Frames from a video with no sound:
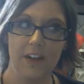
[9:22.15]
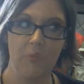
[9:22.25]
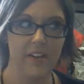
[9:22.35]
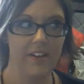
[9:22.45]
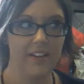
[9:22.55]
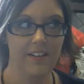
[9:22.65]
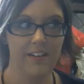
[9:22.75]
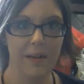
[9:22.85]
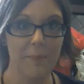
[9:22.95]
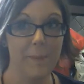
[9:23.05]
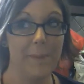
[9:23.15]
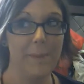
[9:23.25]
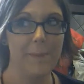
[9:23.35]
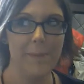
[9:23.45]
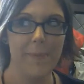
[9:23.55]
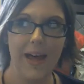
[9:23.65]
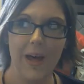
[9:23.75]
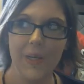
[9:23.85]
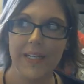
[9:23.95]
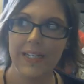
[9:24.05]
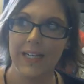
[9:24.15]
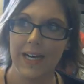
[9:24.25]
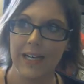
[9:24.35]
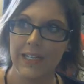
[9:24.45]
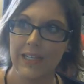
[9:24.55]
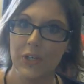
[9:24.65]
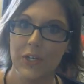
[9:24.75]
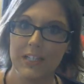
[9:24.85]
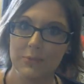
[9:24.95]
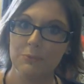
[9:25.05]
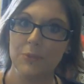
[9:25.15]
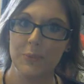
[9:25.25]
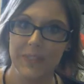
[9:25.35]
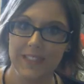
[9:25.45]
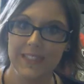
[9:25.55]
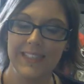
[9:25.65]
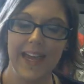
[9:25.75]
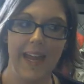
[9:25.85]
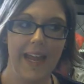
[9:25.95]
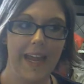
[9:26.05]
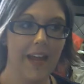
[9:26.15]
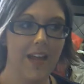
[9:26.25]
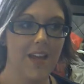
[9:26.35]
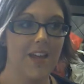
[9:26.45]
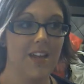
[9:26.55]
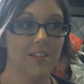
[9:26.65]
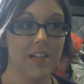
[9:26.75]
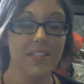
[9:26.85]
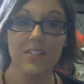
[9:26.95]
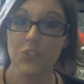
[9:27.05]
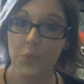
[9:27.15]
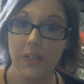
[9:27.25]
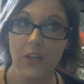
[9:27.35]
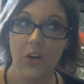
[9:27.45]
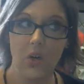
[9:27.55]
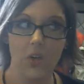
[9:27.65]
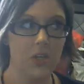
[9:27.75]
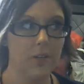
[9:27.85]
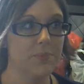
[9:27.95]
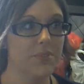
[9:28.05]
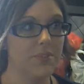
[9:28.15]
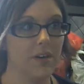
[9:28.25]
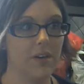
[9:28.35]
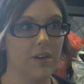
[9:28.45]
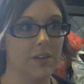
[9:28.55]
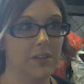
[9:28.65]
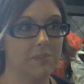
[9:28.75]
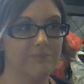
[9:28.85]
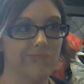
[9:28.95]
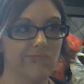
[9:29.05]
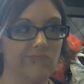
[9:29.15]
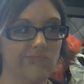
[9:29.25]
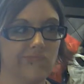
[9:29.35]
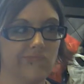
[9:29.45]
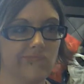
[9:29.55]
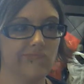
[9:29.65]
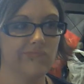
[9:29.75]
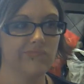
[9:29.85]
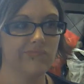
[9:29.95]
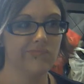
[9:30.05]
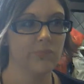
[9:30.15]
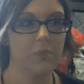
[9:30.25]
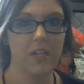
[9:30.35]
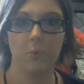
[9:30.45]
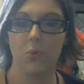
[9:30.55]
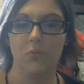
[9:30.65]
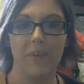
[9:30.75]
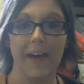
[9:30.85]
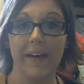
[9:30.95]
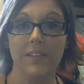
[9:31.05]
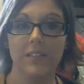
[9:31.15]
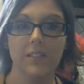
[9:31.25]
I've been getting about 90 grams of protein a day, less than 20 carbs, um, minimal fat,